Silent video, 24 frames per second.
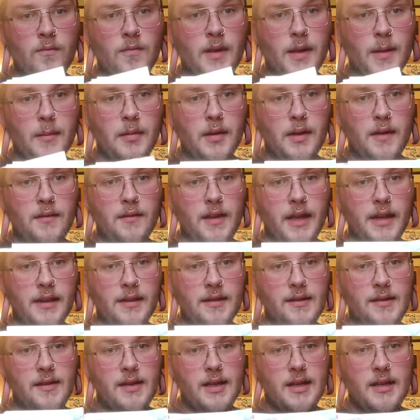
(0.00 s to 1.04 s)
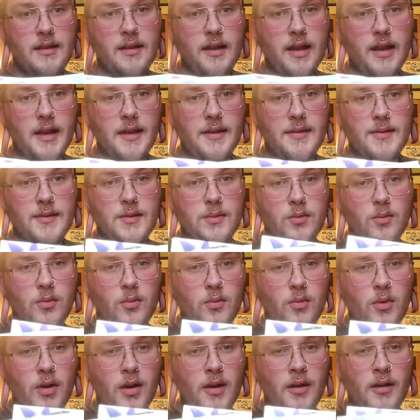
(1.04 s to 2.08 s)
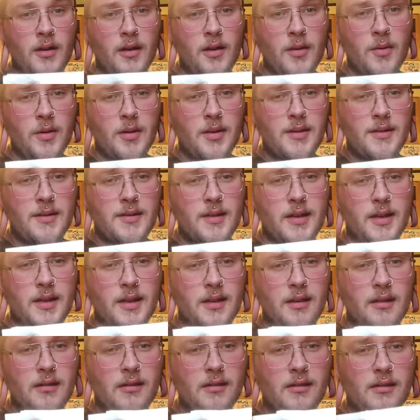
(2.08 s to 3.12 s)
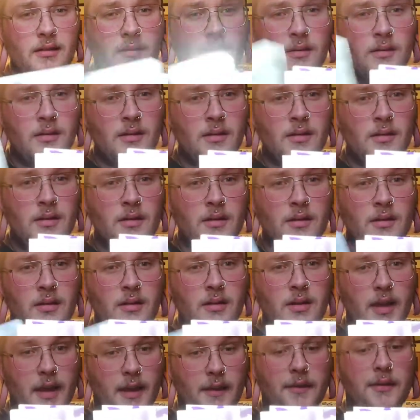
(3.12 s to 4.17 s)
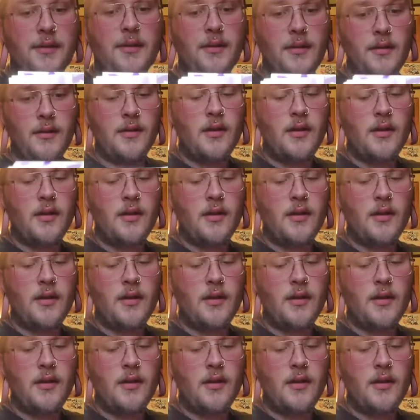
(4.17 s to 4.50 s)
I believe that is the last one, I want to say. Yes.